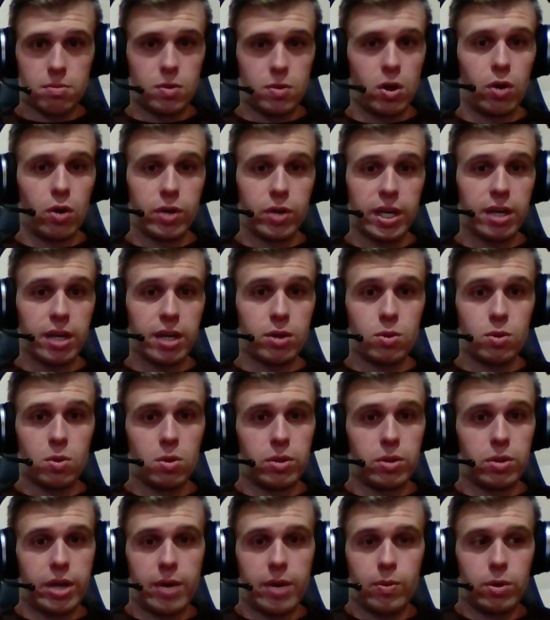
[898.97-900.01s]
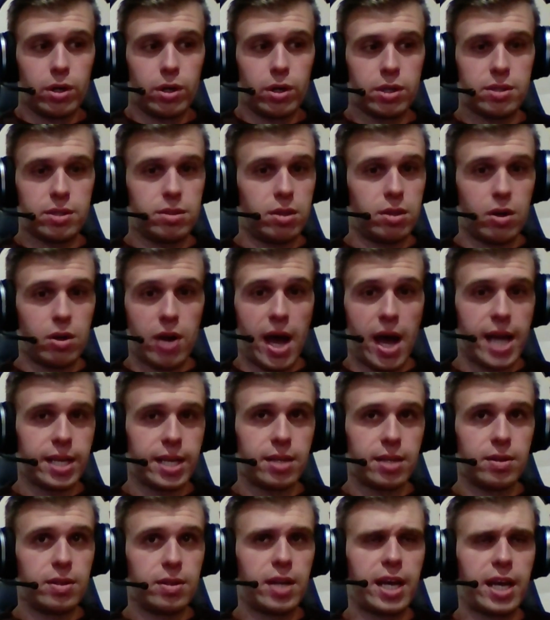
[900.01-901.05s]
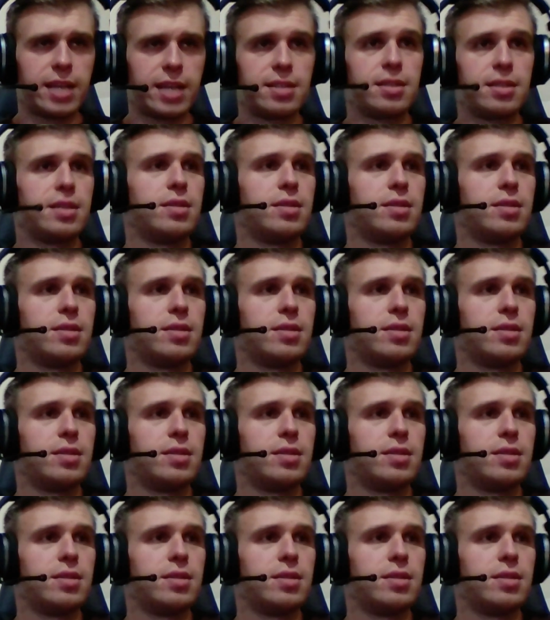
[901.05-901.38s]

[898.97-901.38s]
okay, cool, that works. You know, I can I could